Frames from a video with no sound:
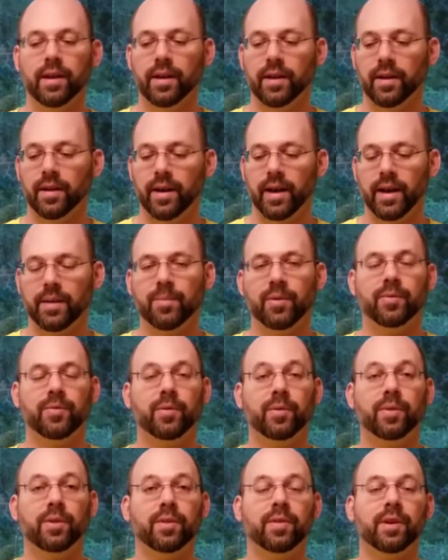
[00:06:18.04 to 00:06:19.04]
I
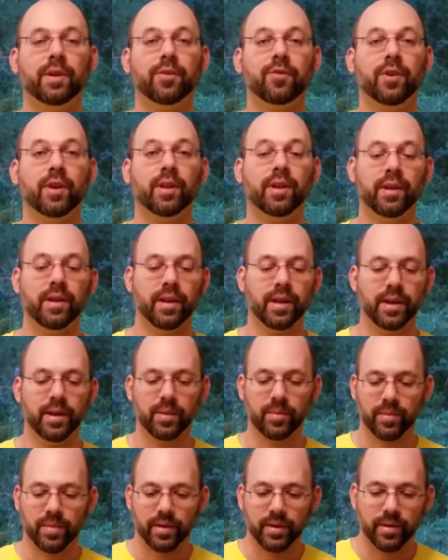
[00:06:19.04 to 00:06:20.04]
prefer the thick jelly,
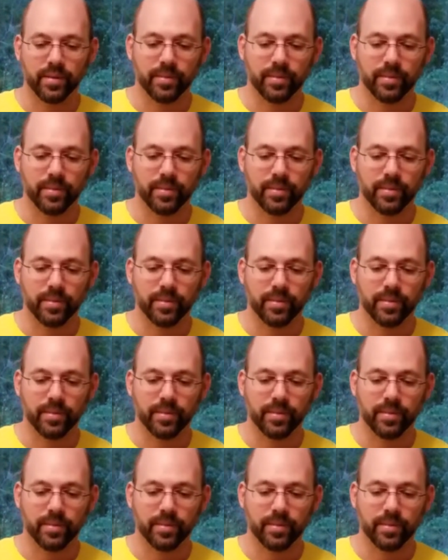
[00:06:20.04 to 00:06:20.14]
but